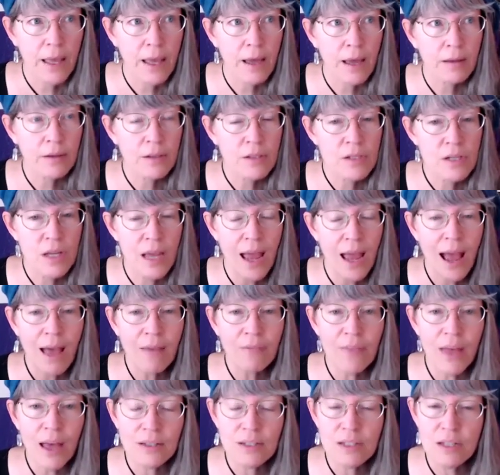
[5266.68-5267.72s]
And
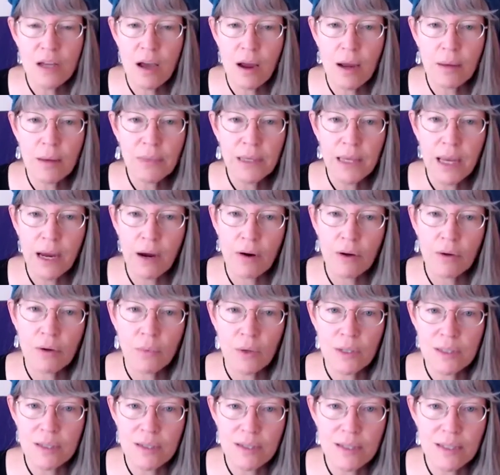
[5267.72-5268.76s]
at that time,
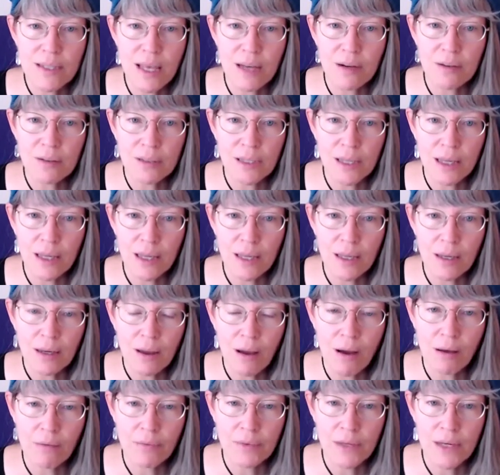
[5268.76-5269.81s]
Karen wasn't settled in
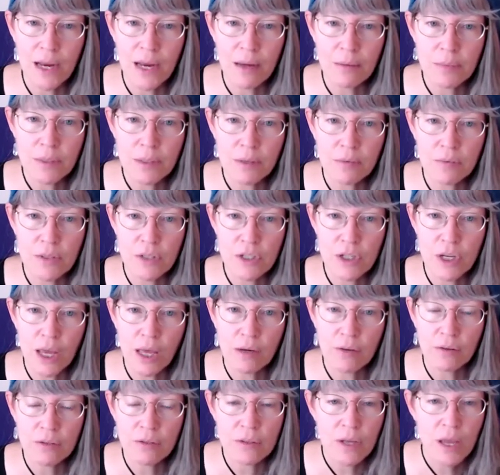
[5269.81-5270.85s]
on the names of the
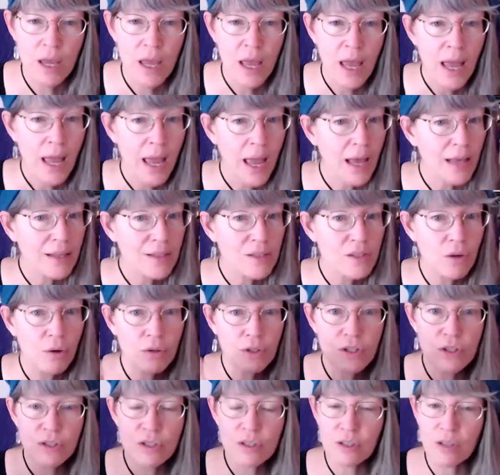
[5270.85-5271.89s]
channels. And
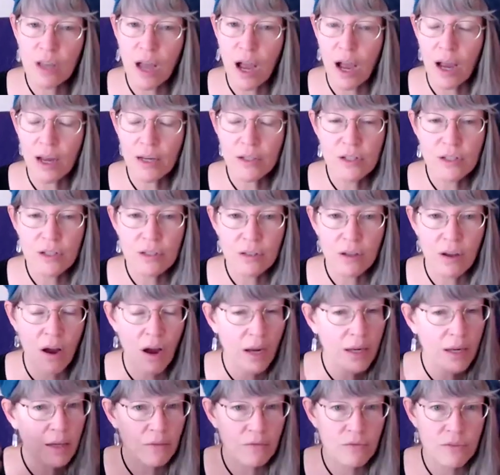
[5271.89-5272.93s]
so I just
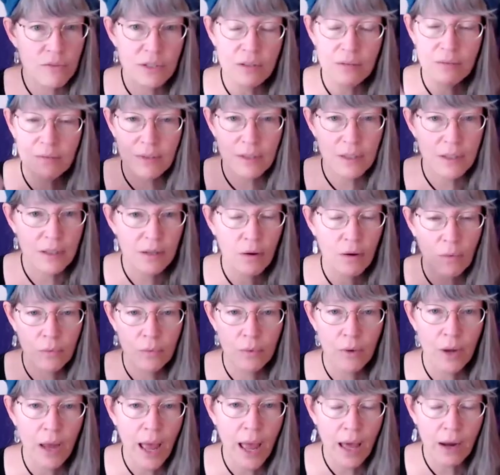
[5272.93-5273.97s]
kind of
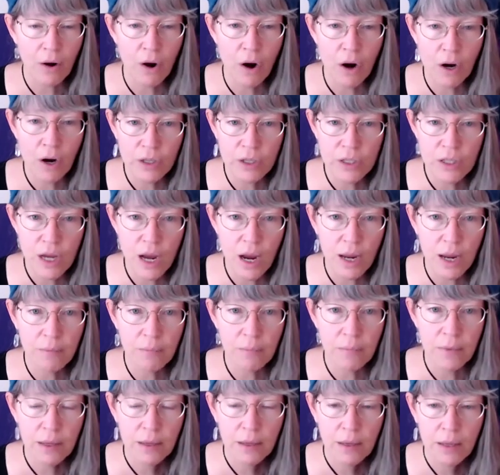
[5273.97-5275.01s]
had a hard
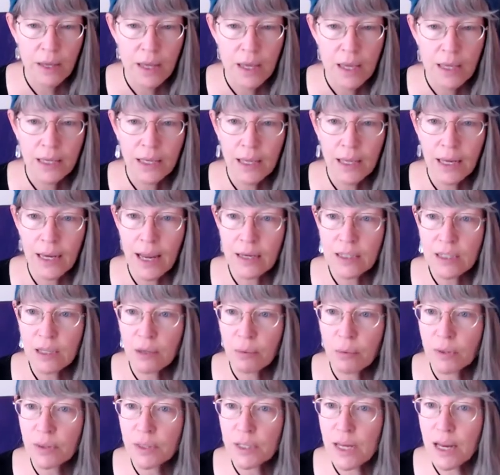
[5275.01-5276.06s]
time
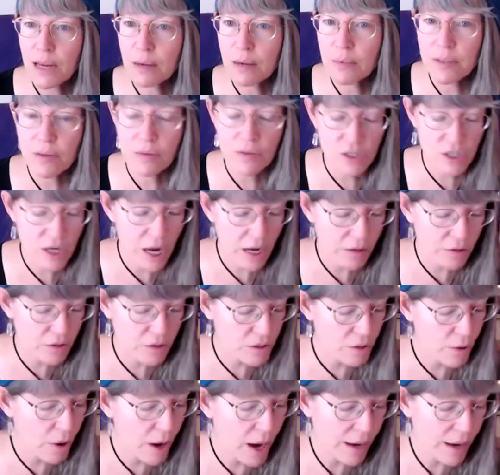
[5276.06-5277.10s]
connecting with the names of the
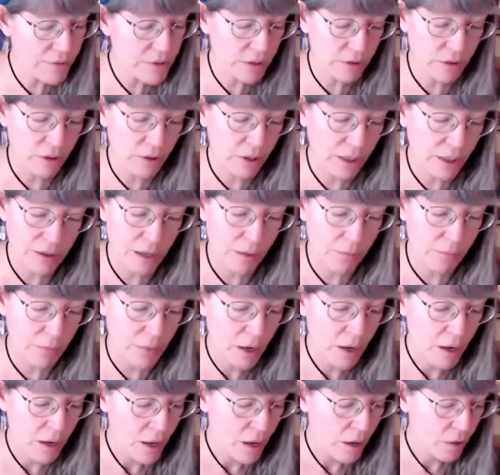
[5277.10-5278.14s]
channels. So I have to look at
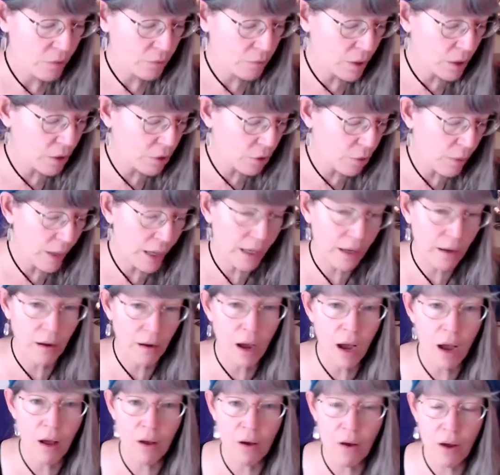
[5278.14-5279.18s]
them real quick.
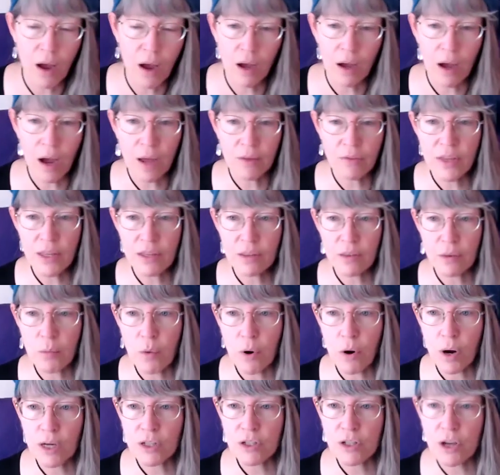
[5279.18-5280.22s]
I think the
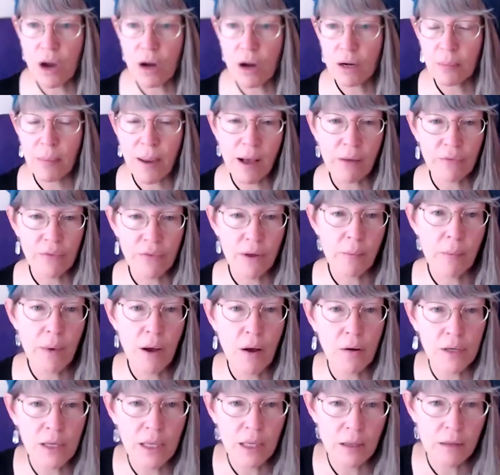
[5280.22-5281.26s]
more I talk about them,
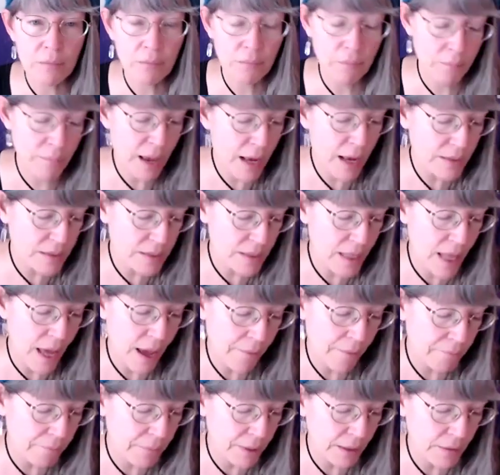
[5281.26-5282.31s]
I'll get past
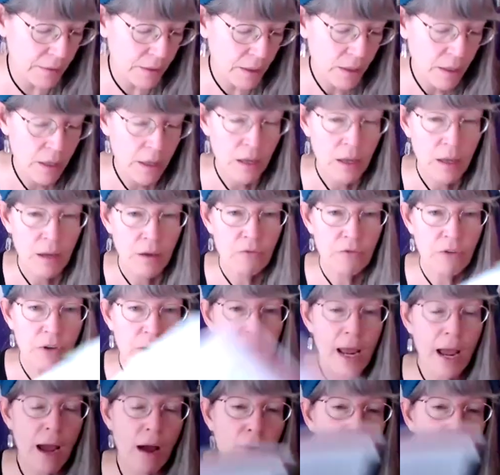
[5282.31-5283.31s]
that. But for